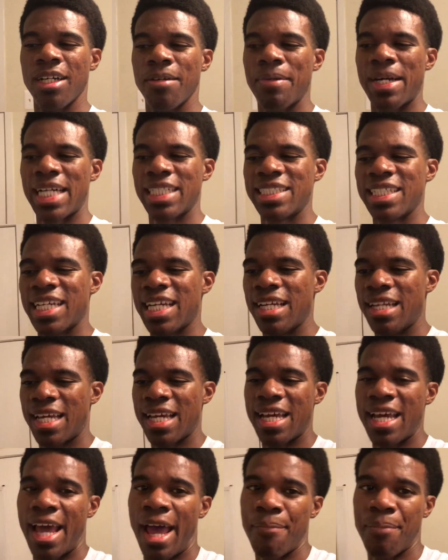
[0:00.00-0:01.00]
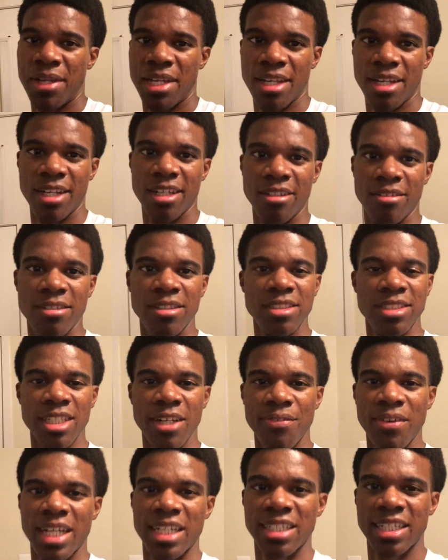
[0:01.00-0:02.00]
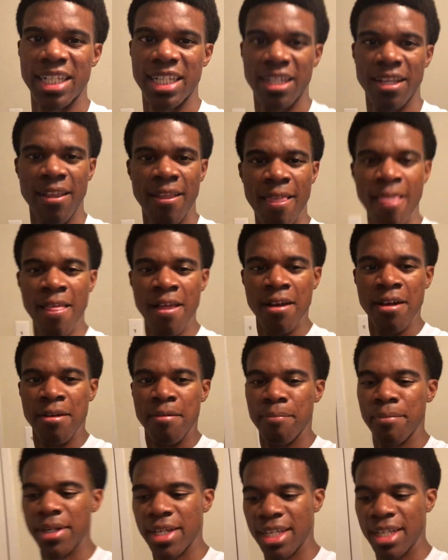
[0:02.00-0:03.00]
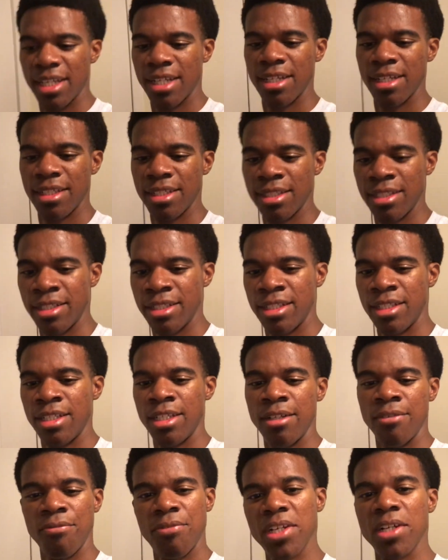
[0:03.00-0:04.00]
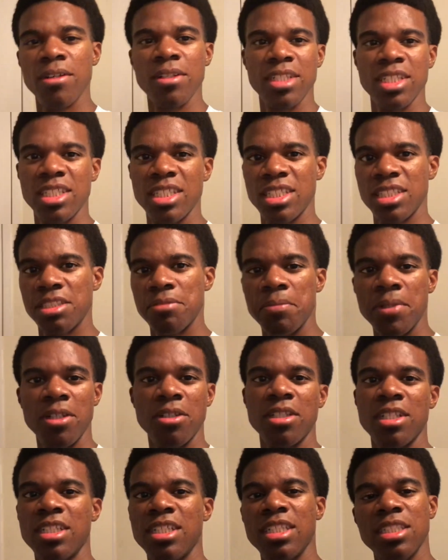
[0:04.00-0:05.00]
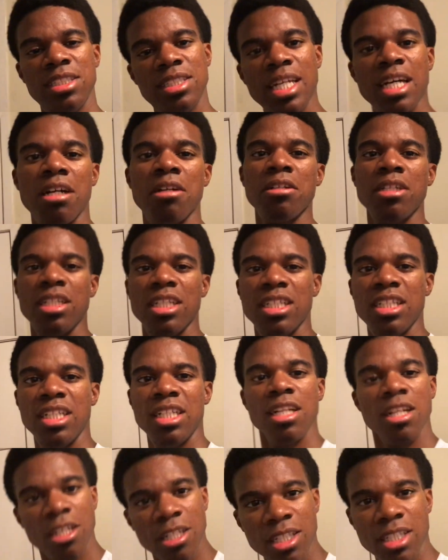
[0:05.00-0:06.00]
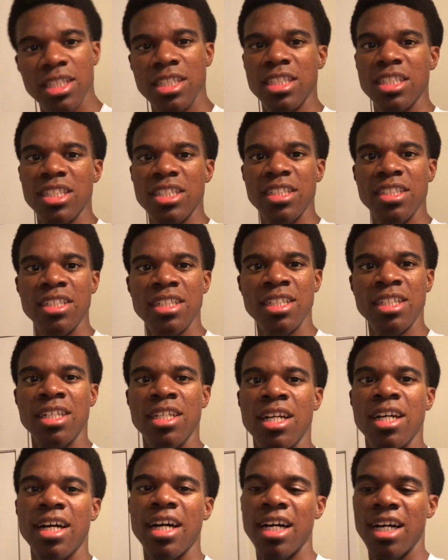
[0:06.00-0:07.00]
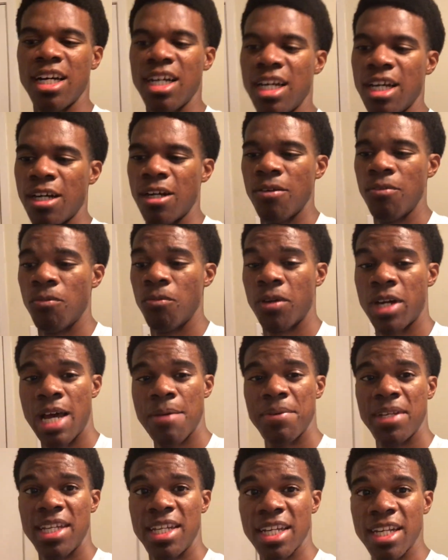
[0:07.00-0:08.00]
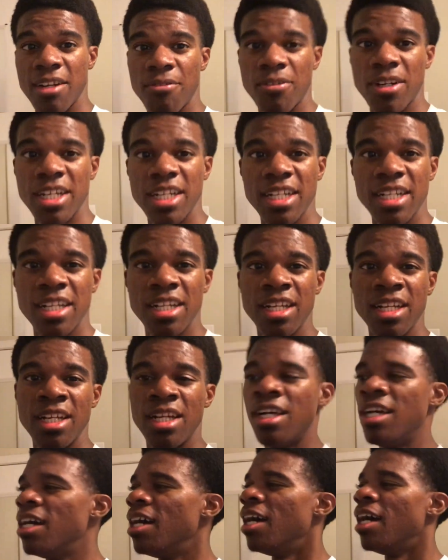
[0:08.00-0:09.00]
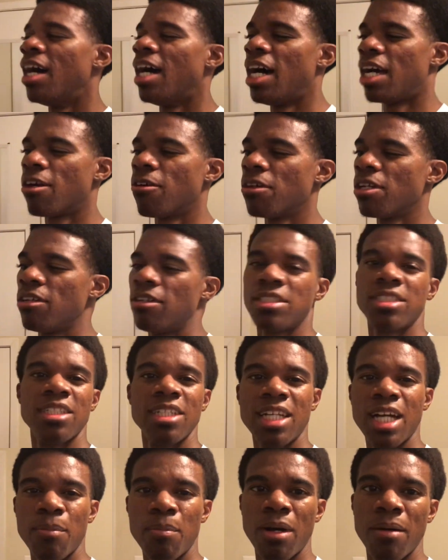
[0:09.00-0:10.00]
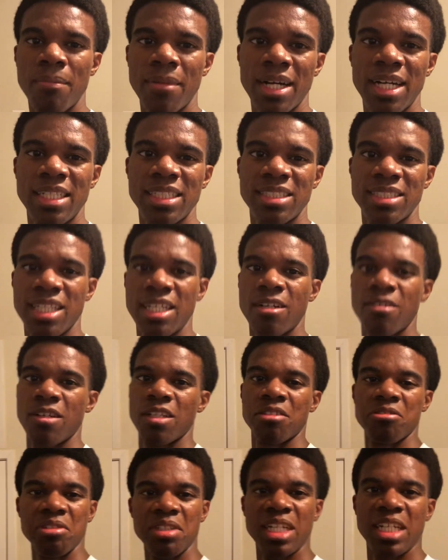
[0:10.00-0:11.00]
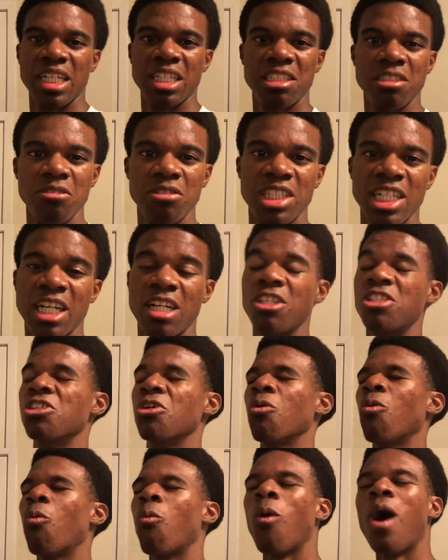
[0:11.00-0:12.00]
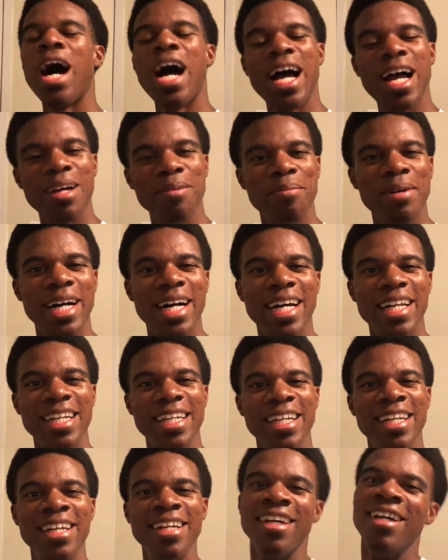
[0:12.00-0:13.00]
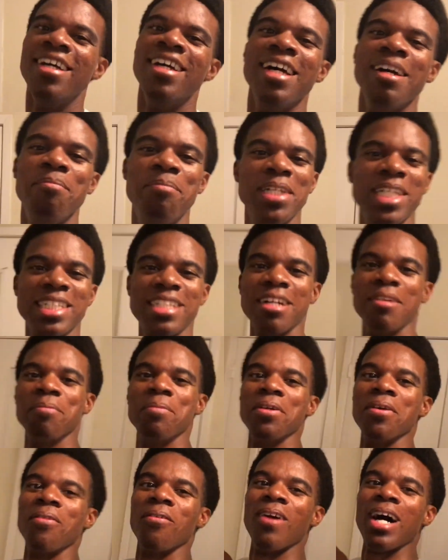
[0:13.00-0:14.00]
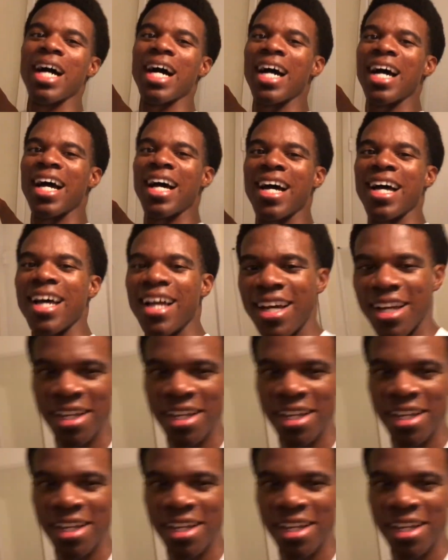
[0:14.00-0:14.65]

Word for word: About time that happened, you know, stuff like that. But felt good, smelled good, sound good, looked good. Uh, would I be getting one? I don't know. I still got my mind set on a three ninety-two Challenger wide body. That bitch gonna be wide,